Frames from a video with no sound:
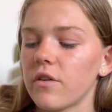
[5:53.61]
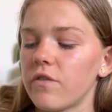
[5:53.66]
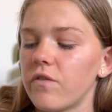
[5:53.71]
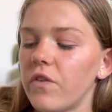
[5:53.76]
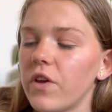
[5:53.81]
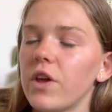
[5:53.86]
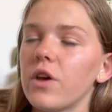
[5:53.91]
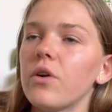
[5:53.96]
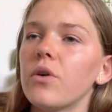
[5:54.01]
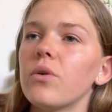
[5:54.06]

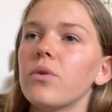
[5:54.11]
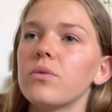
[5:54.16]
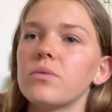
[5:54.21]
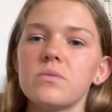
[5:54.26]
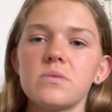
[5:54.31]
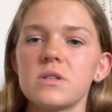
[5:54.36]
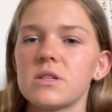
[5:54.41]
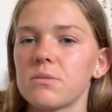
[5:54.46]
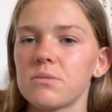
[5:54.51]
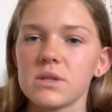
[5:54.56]
feel
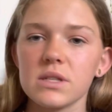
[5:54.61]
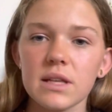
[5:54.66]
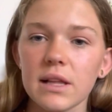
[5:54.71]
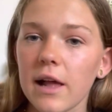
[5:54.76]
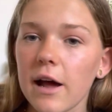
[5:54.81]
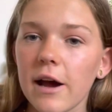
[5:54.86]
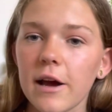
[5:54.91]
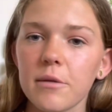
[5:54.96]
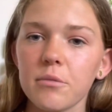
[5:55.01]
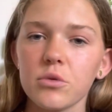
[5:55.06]
some
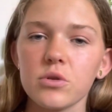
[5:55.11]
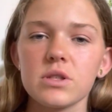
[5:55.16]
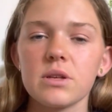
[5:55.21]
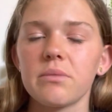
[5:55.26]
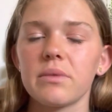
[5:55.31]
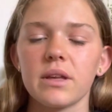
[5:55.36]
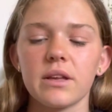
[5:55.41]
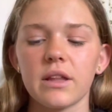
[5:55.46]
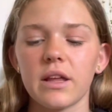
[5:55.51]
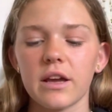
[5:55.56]
slime or
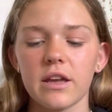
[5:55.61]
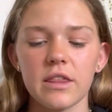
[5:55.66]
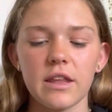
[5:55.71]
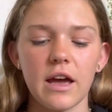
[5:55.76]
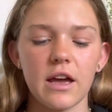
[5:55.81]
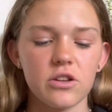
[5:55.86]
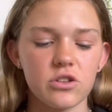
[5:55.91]
something like that.